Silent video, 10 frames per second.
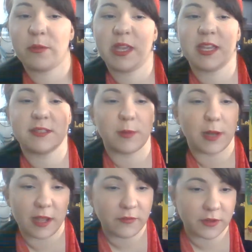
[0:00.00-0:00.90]
because when
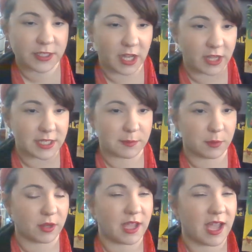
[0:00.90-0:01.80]
I first saw this
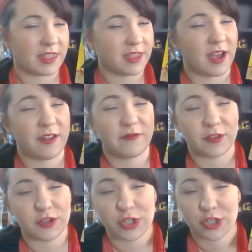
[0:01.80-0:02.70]
book, I thought
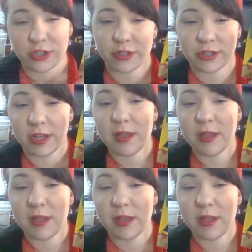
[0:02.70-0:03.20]
for sure,